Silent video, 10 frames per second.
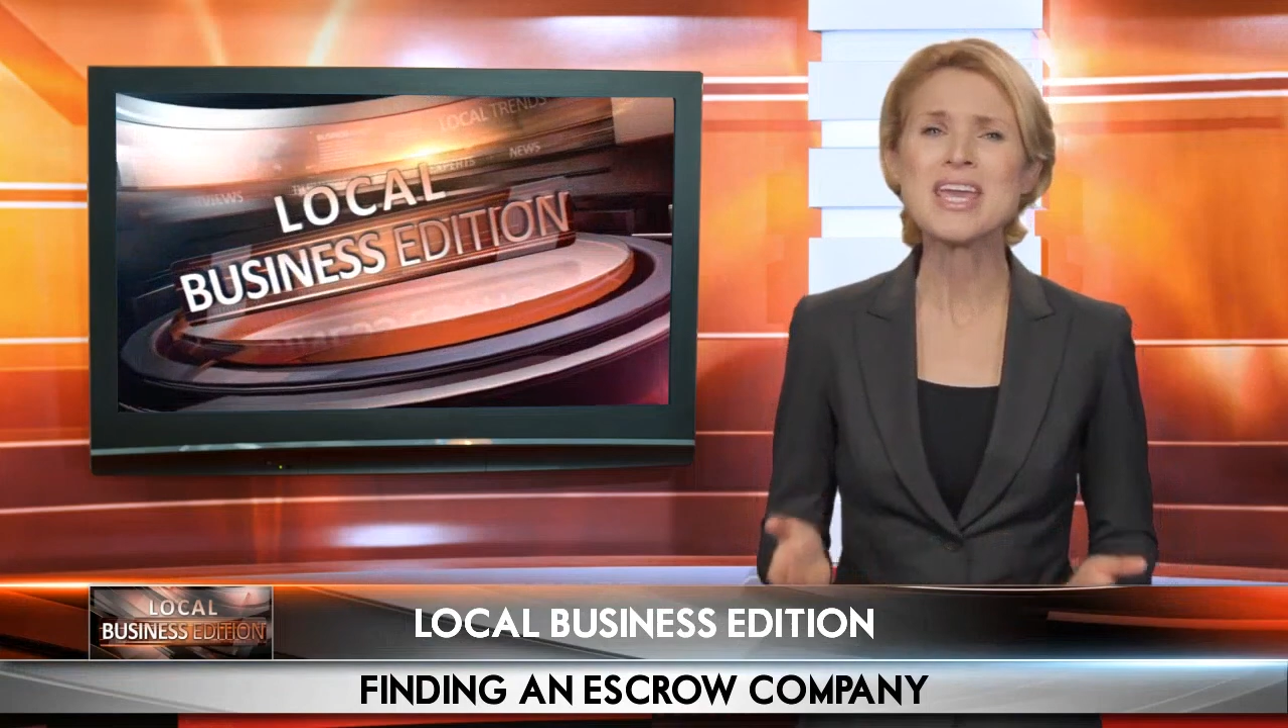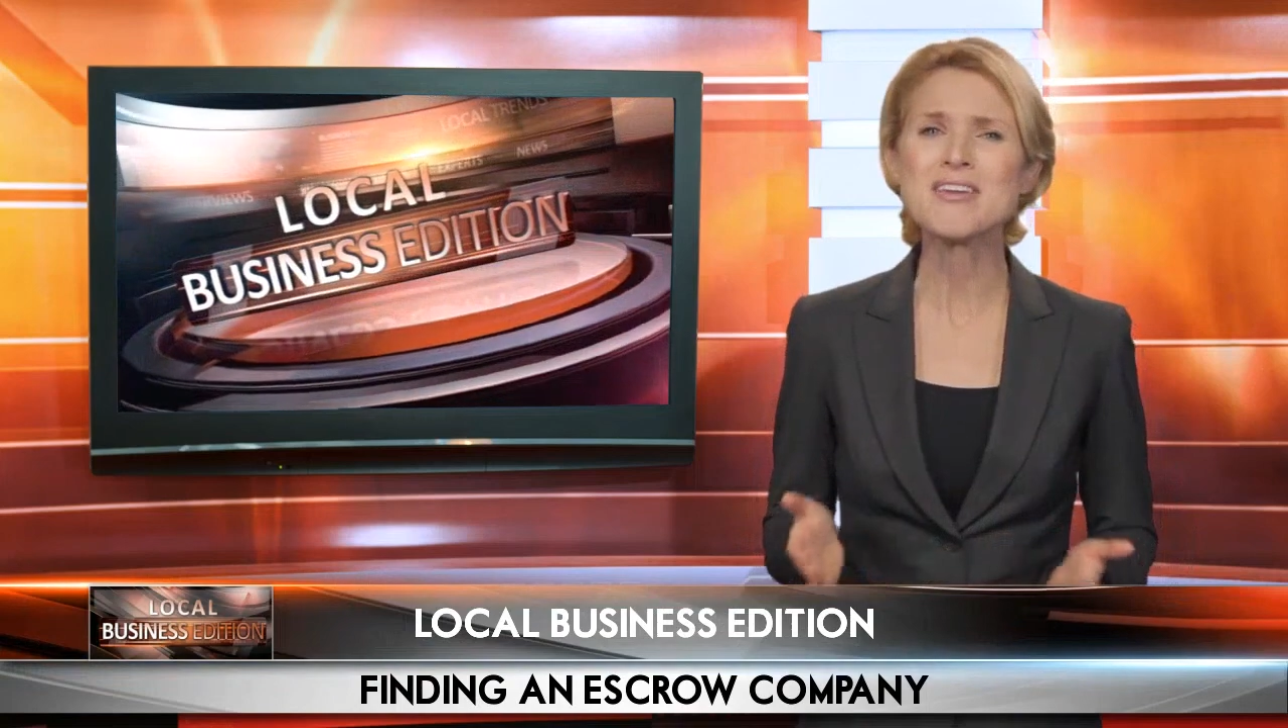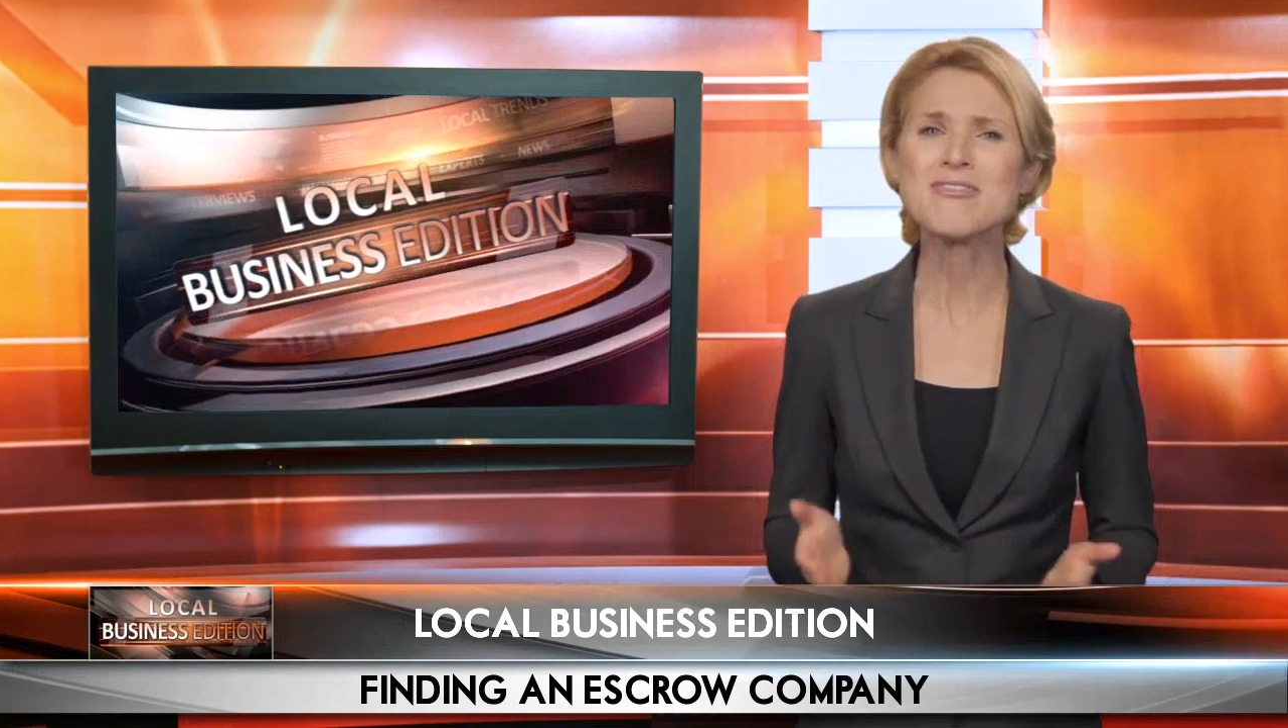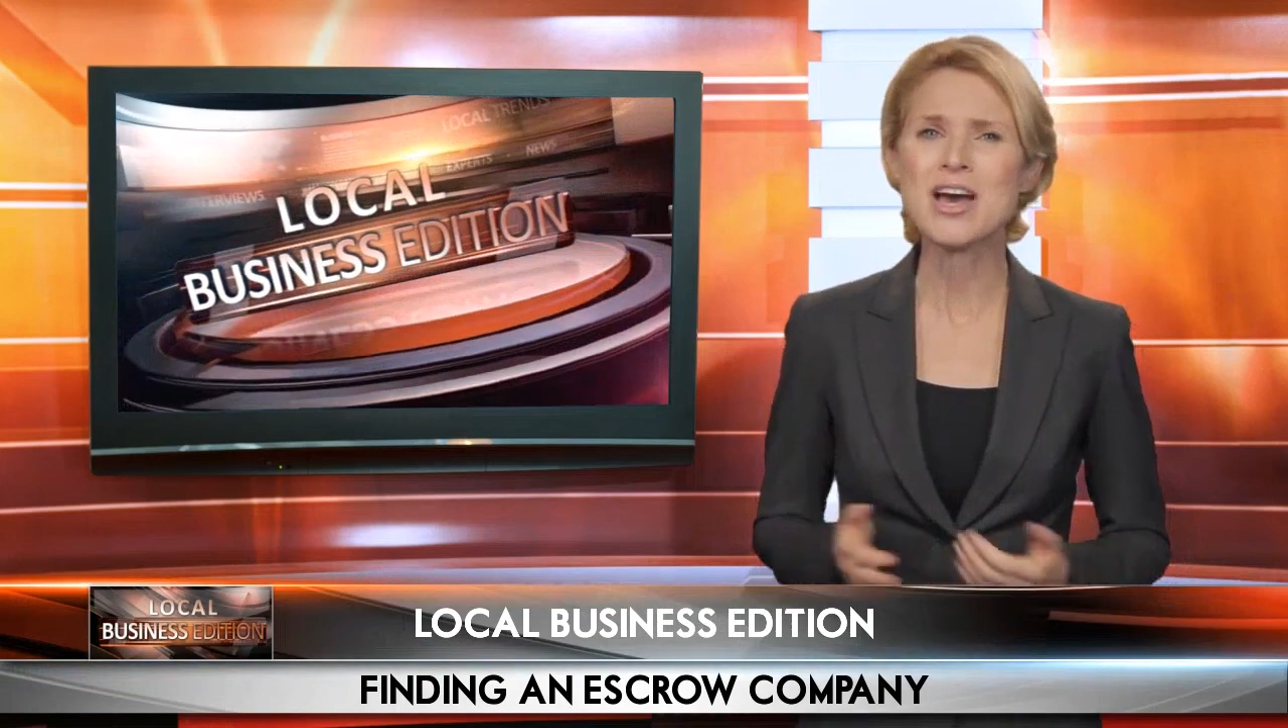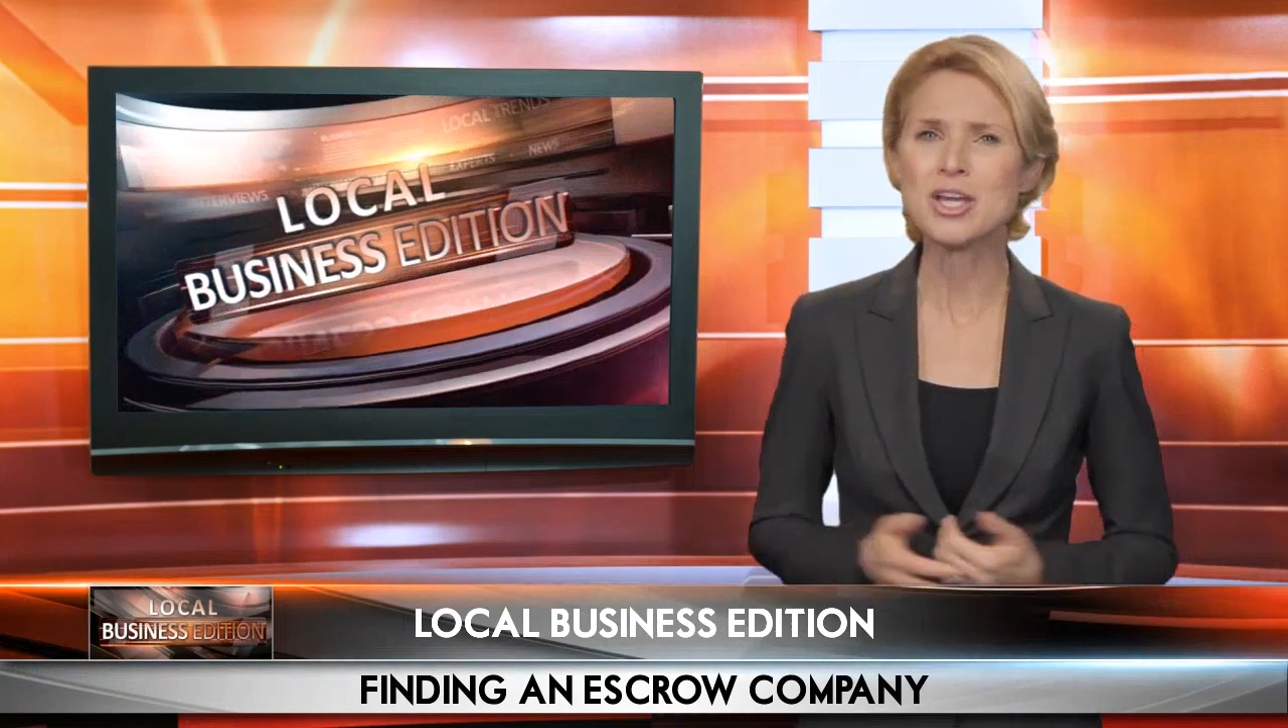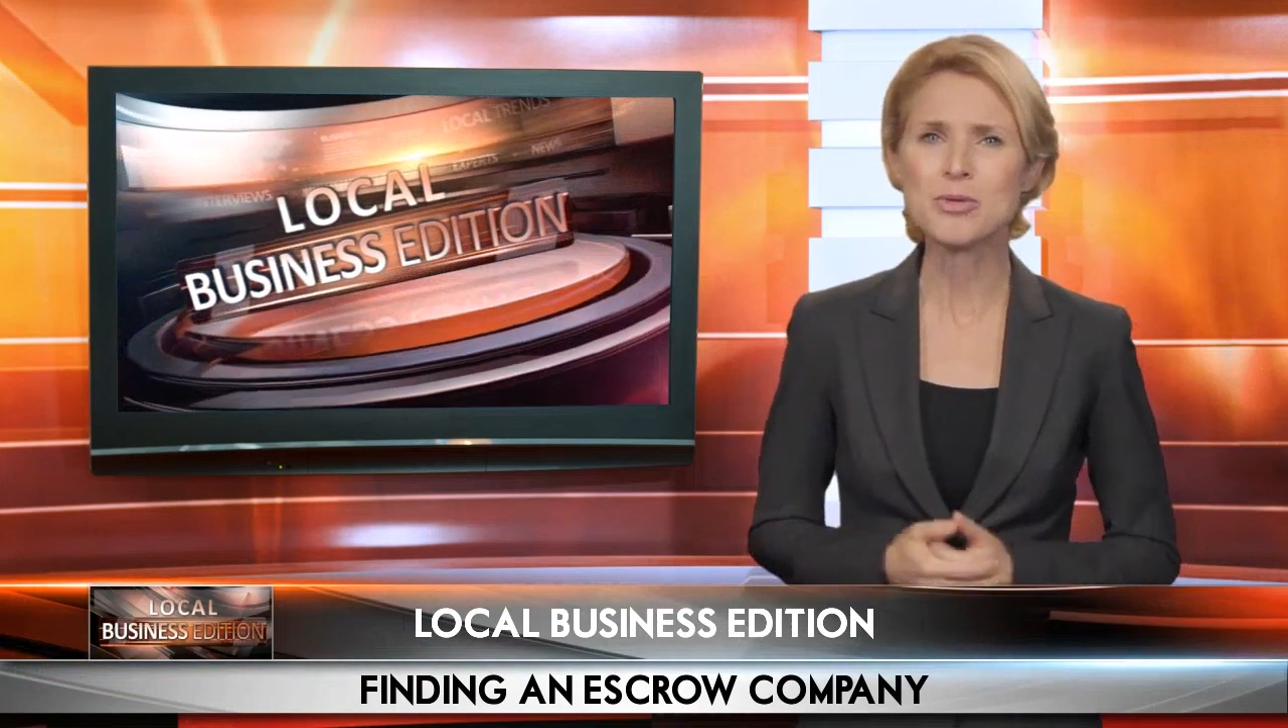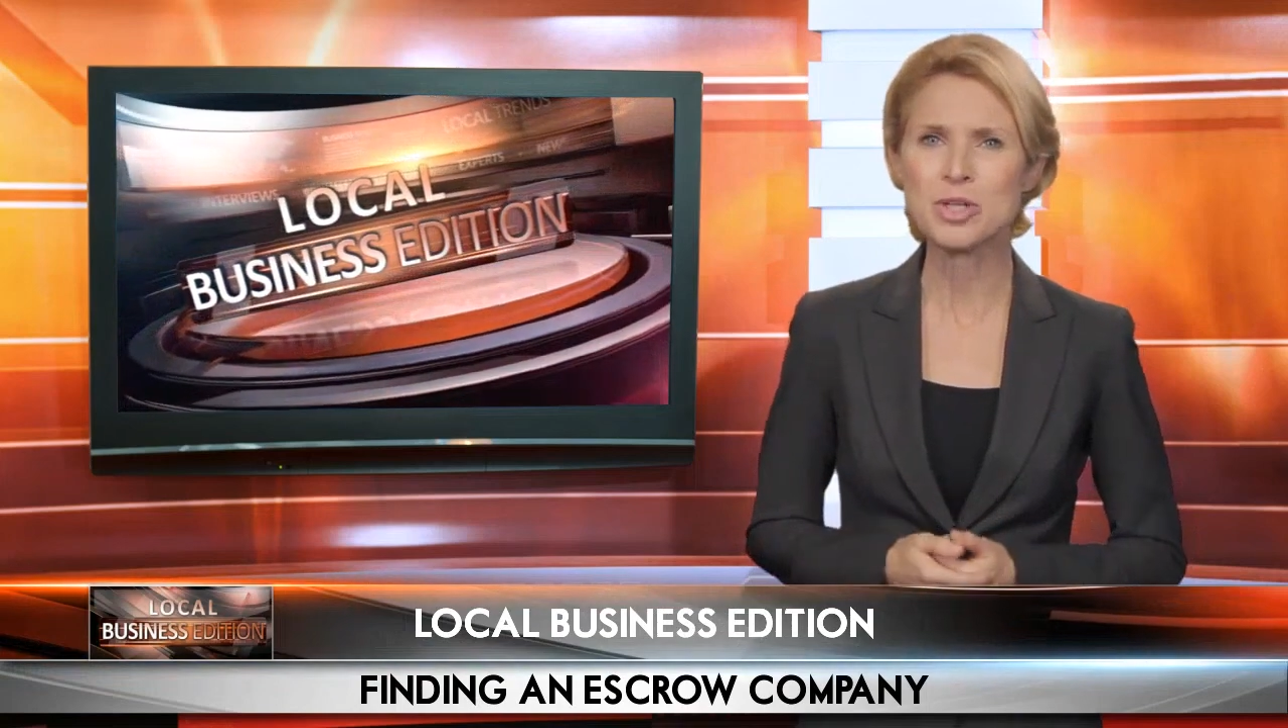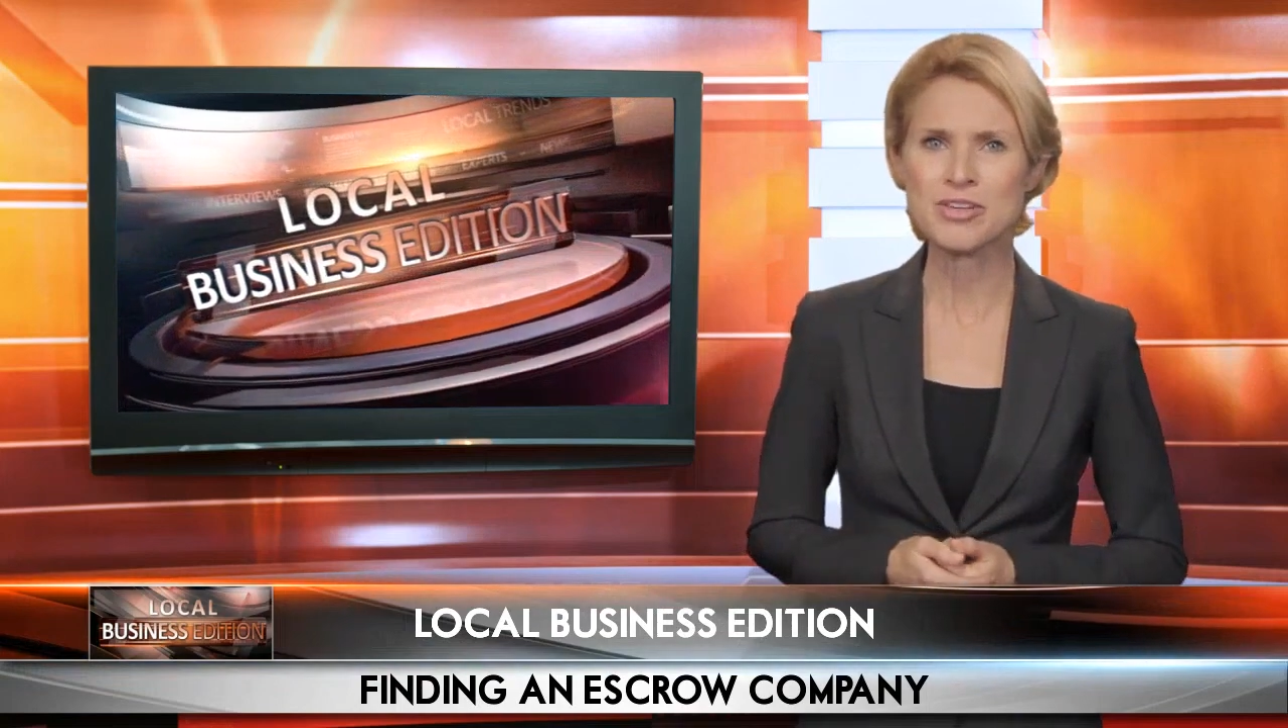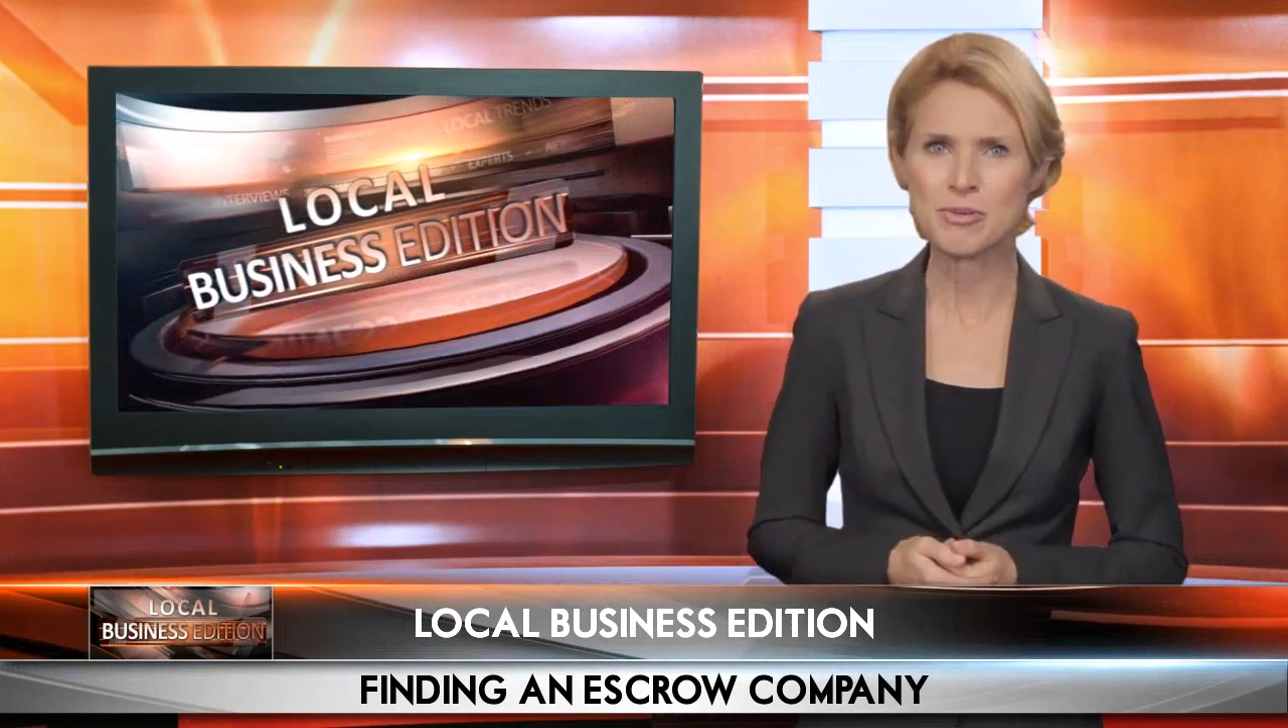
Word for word: invaluable